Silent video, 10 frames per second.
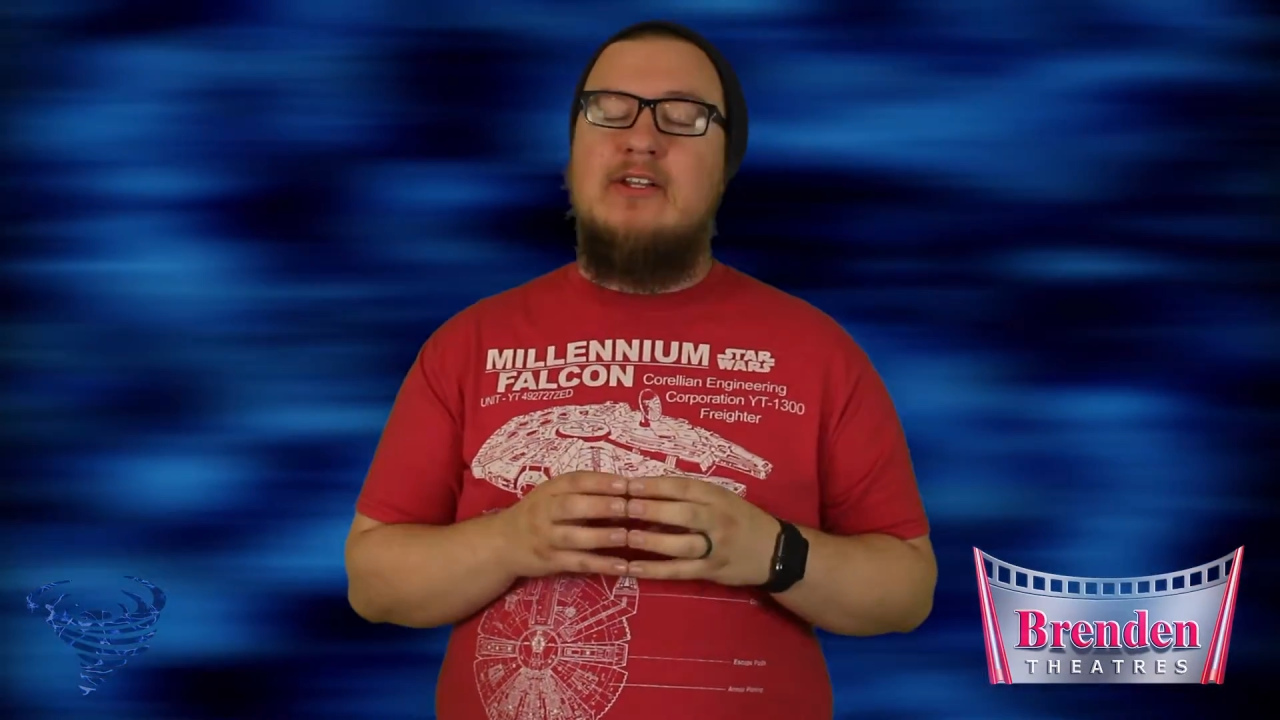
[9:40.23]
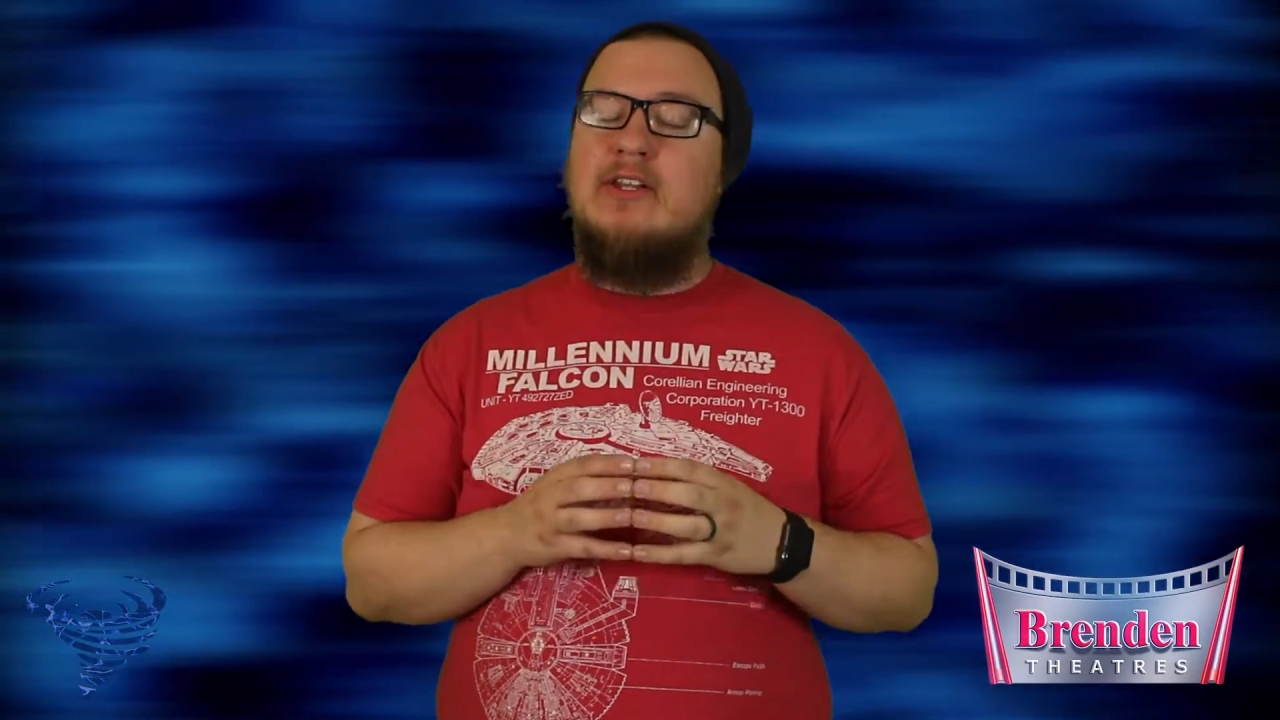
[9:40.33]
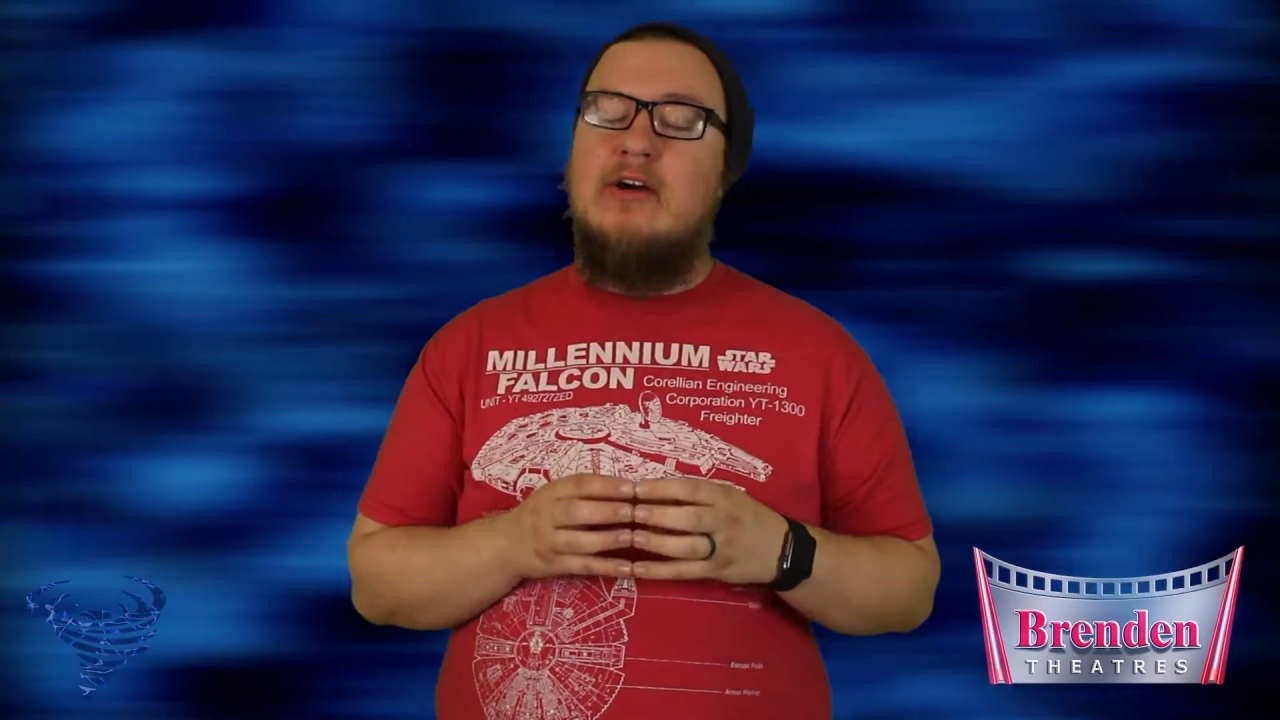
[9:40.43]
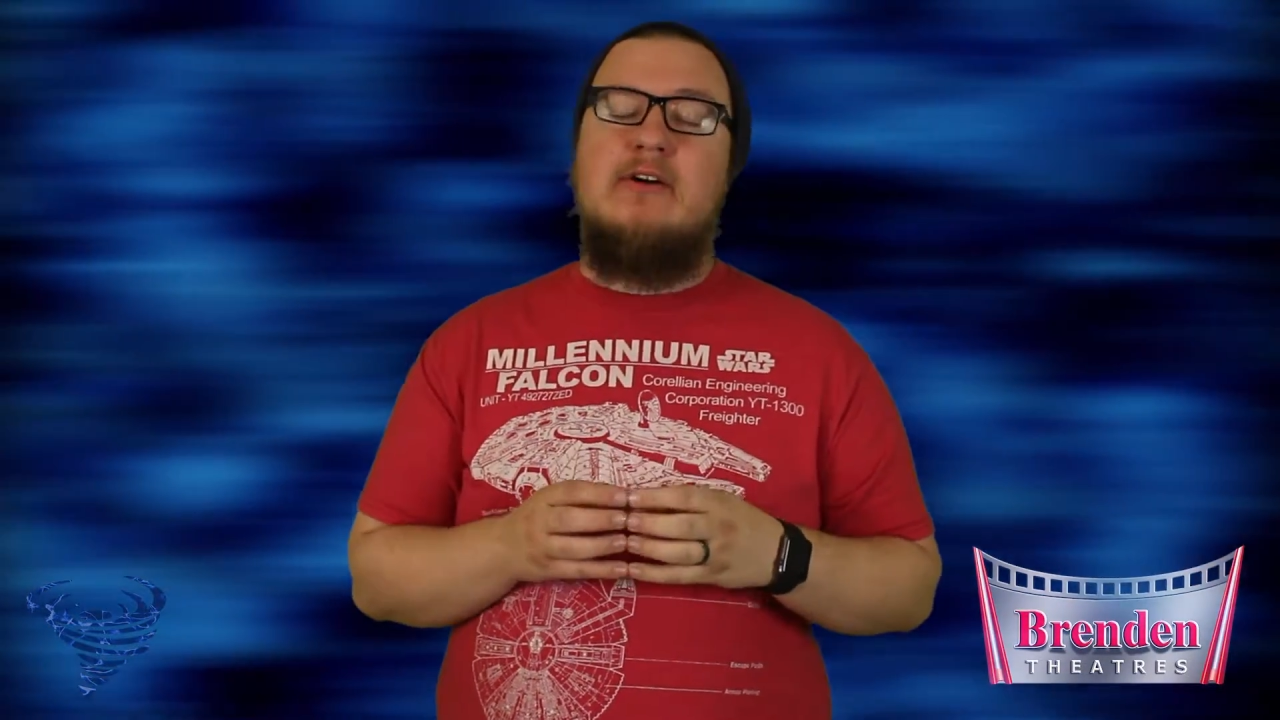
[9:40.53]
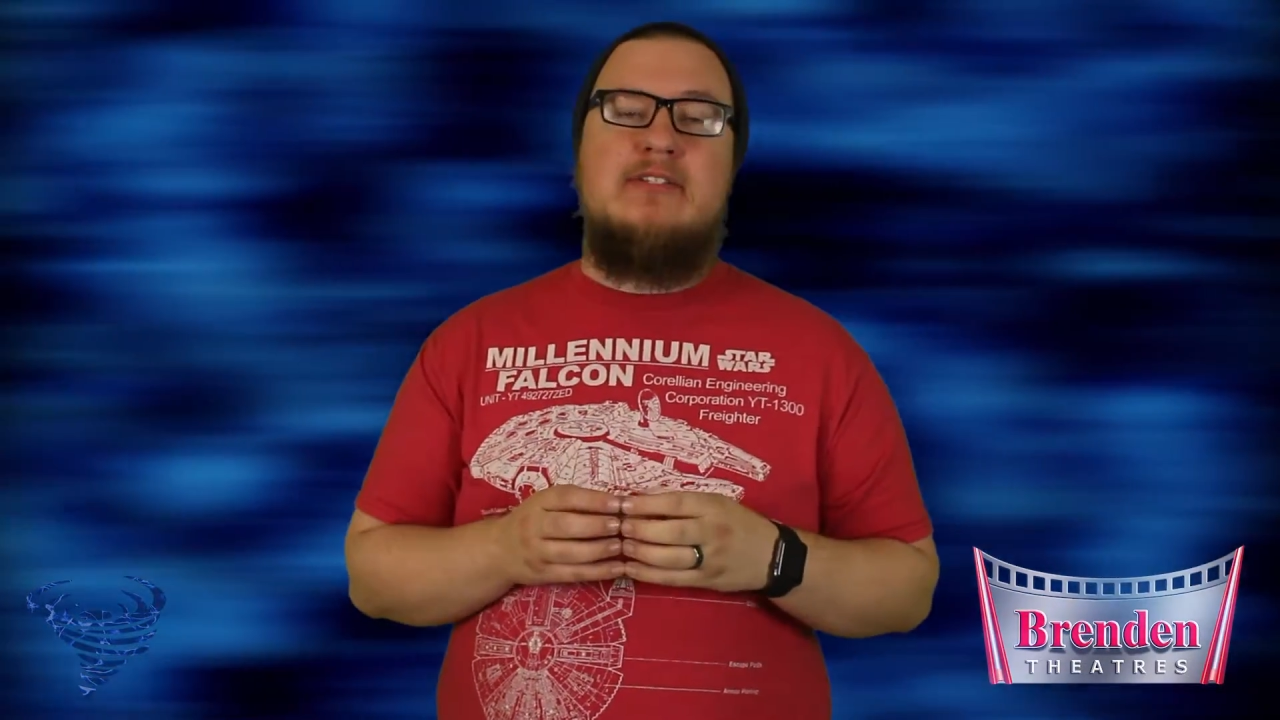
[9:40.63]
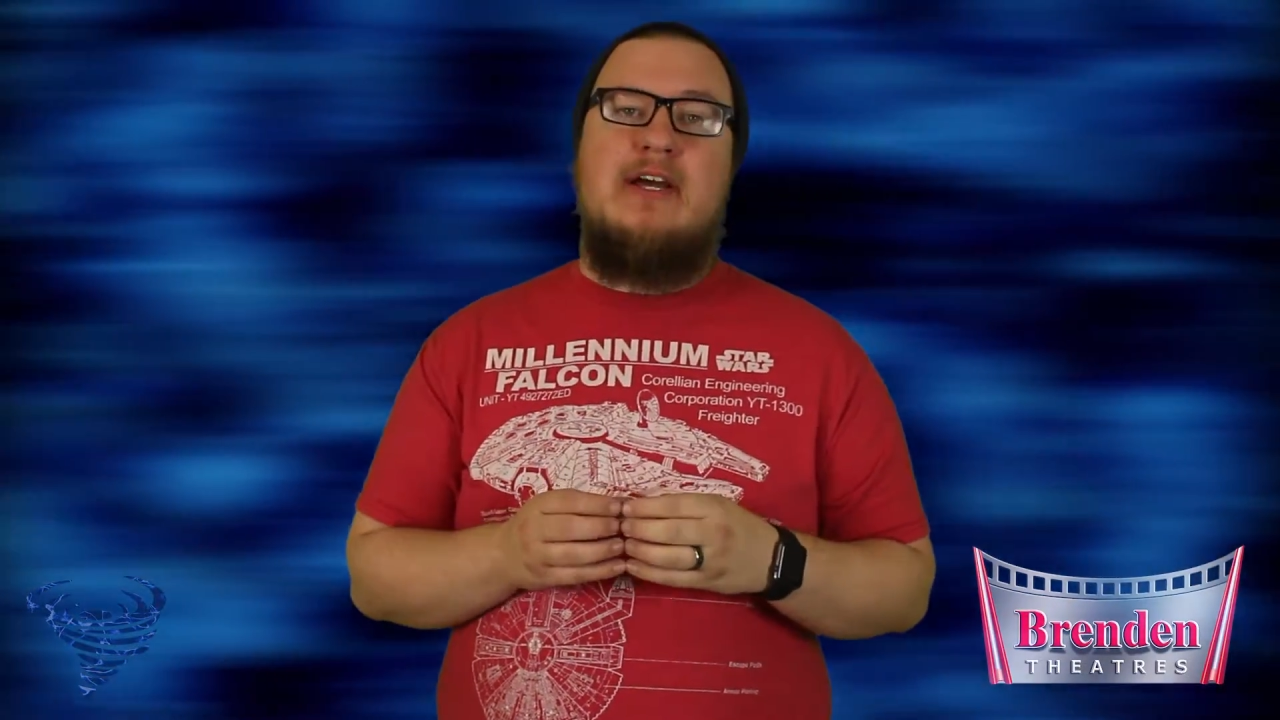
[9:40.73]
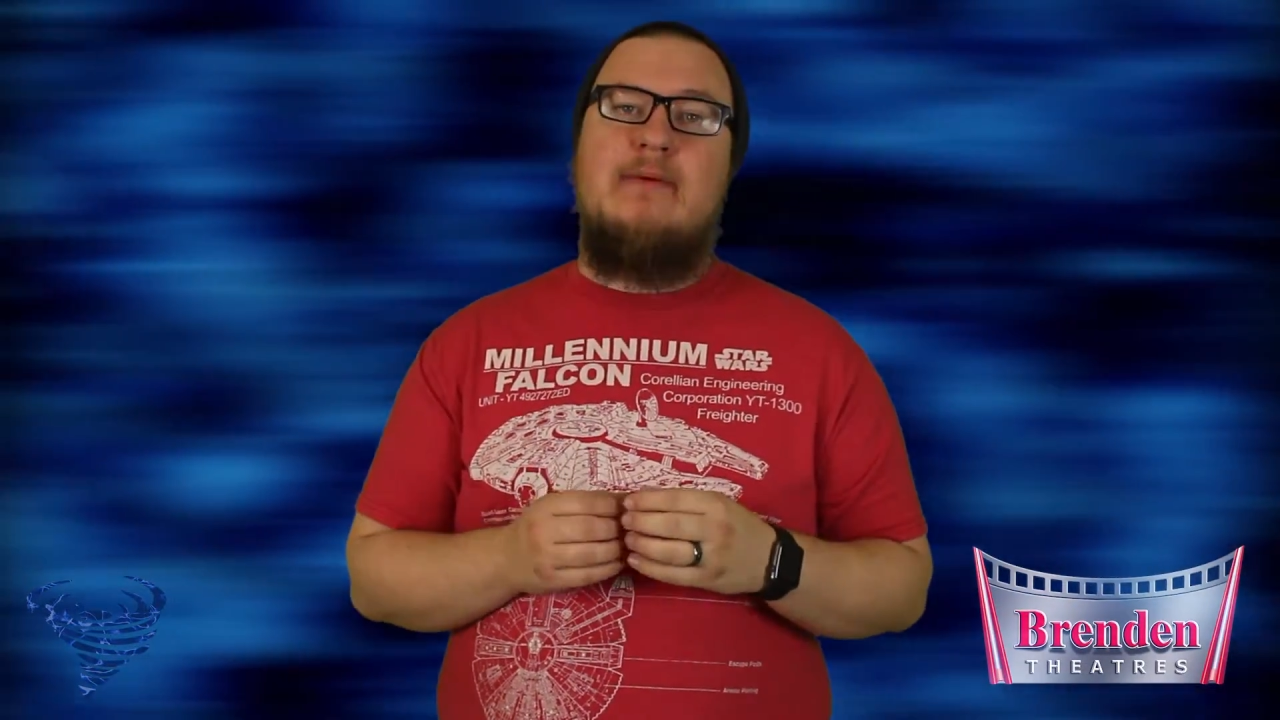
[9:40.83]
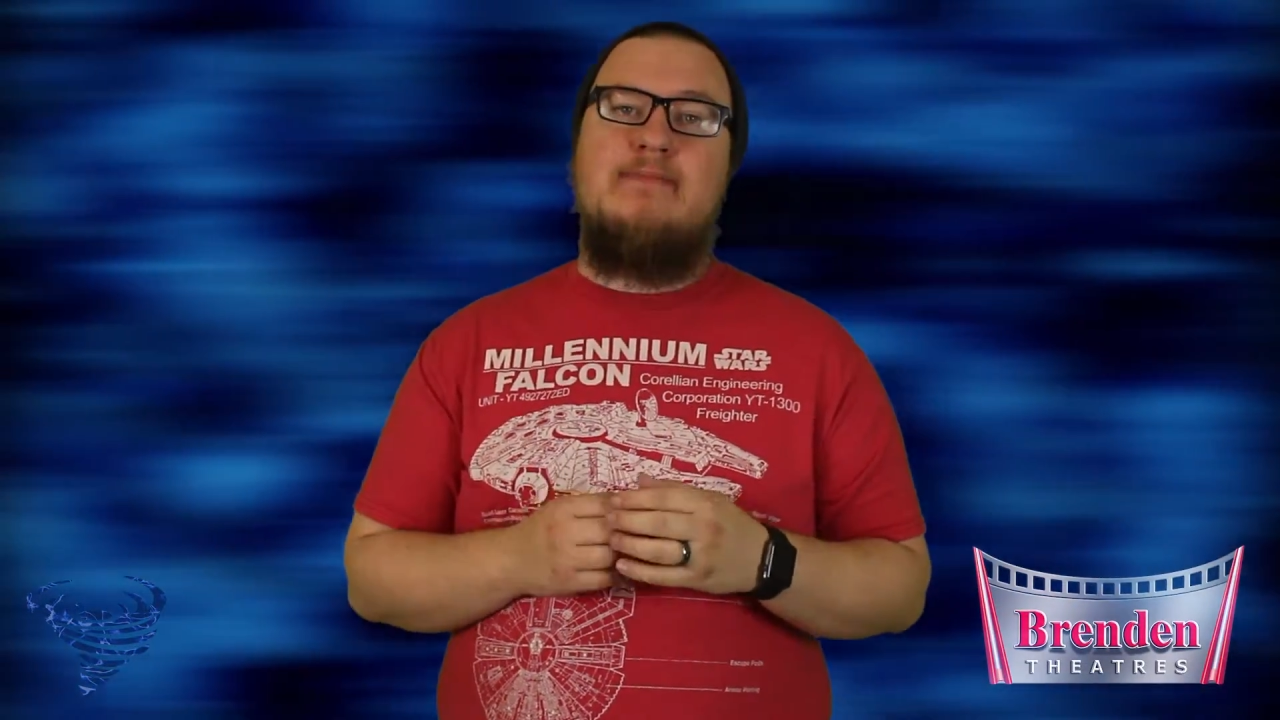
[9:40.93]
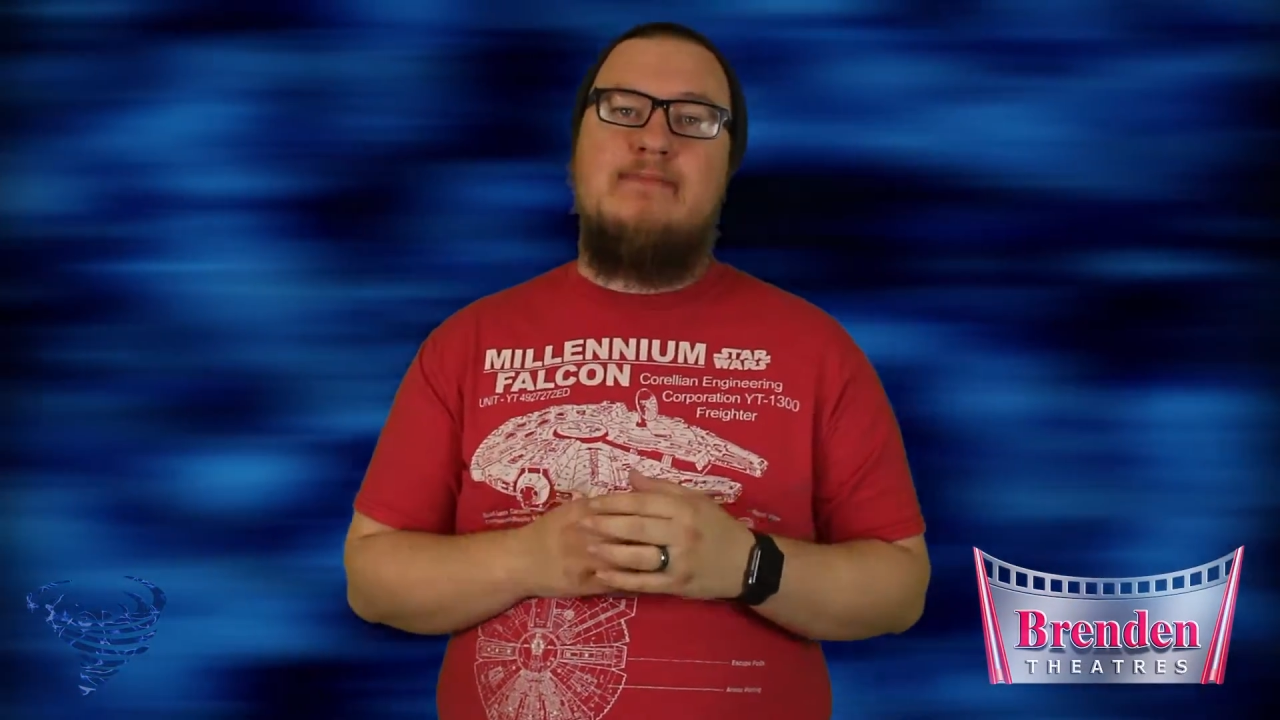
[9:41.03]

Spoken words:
a long time.